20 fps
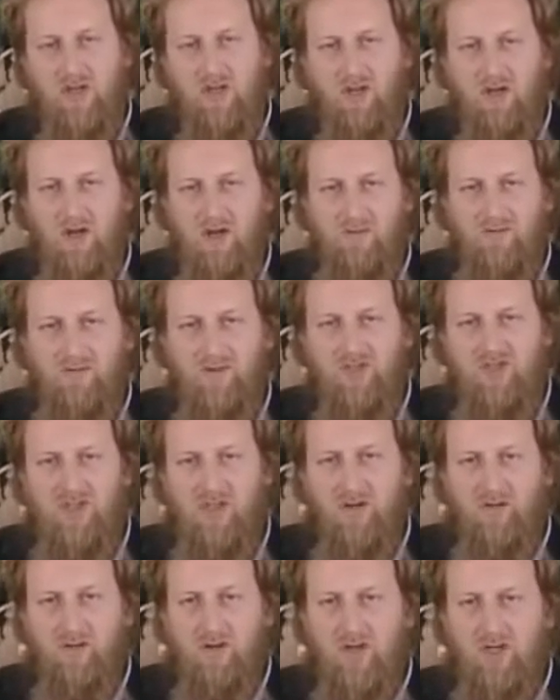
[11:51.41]
after
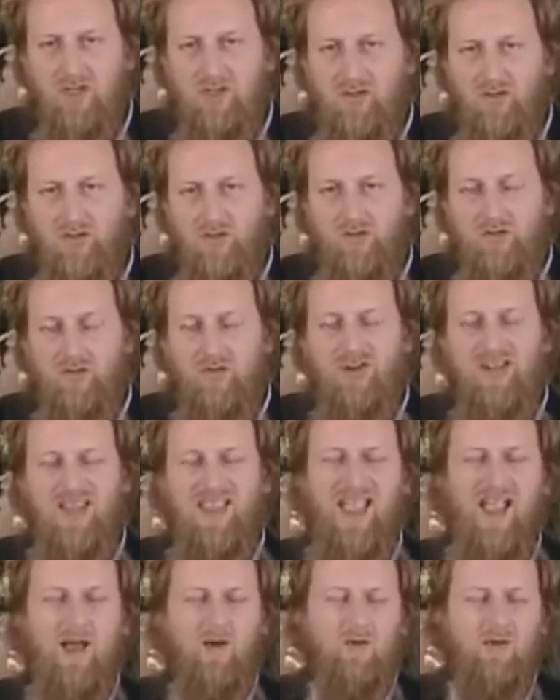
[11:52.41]
generation through
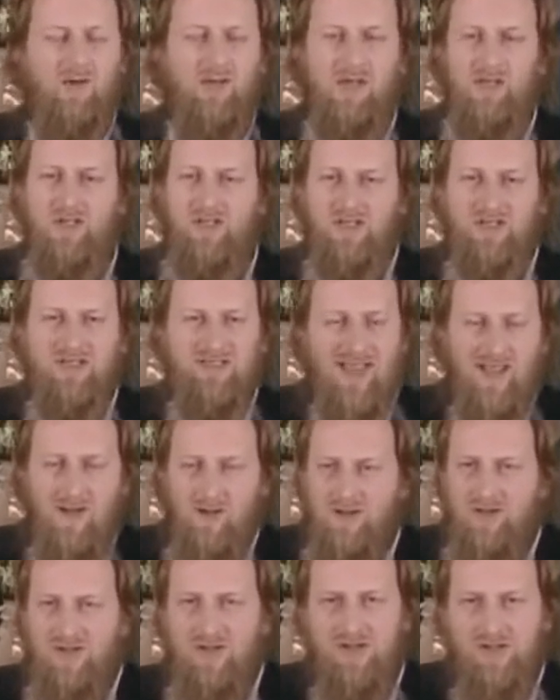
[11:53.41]
countless
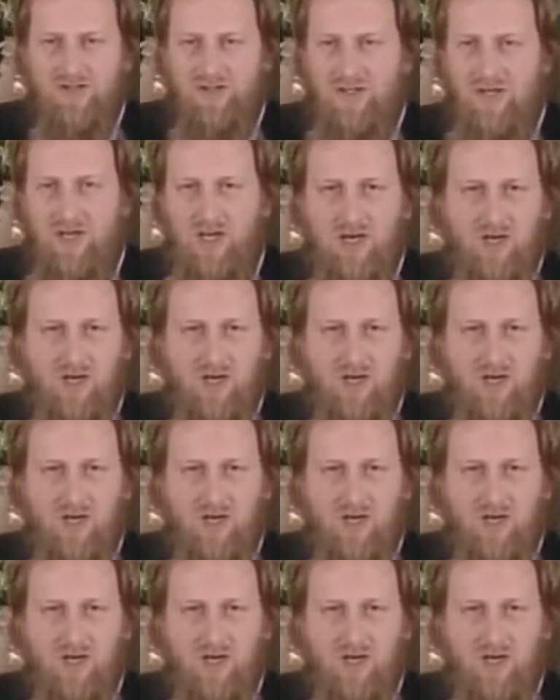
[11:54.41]
thousands